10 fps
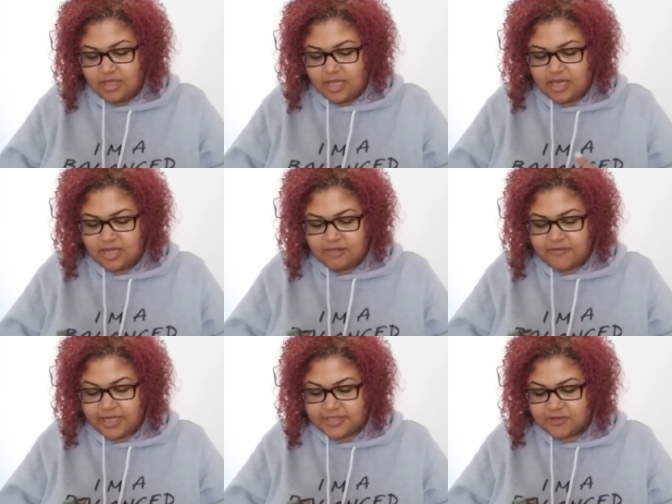Any
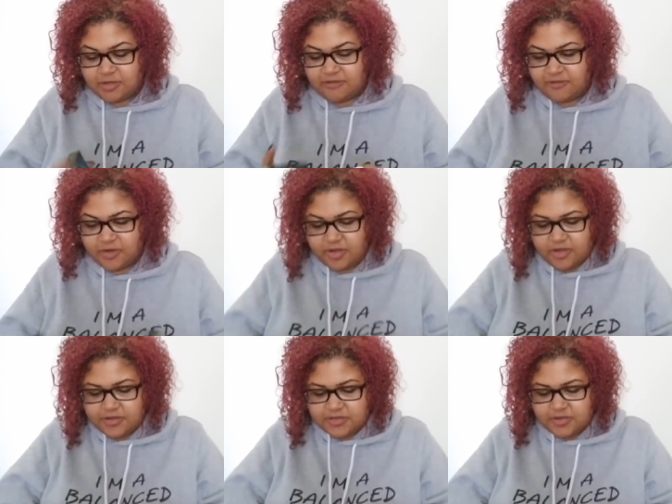advice for my
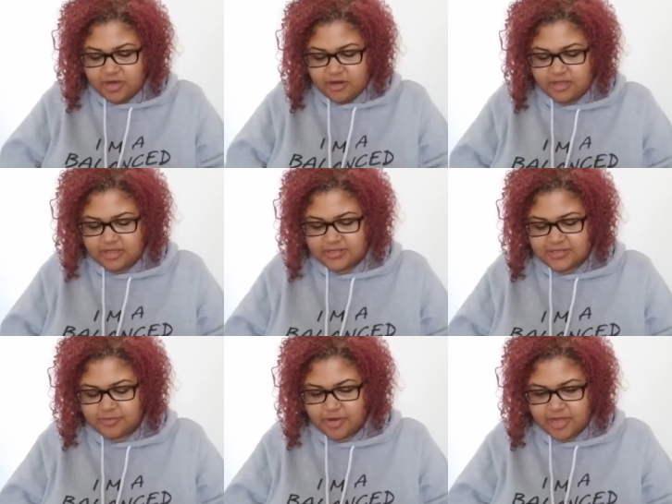Virgos regarding this
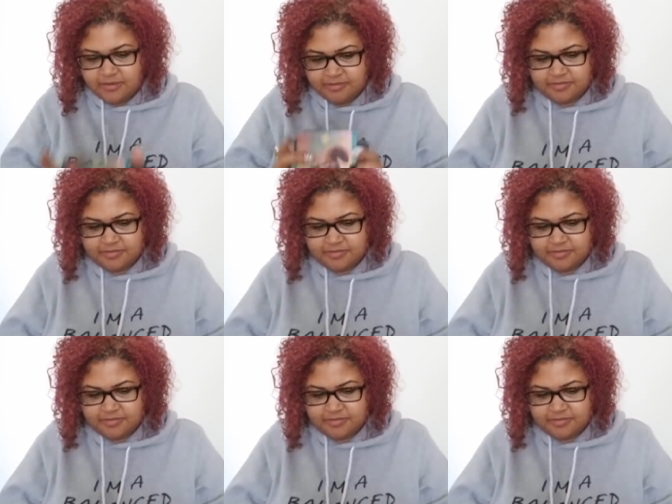spread?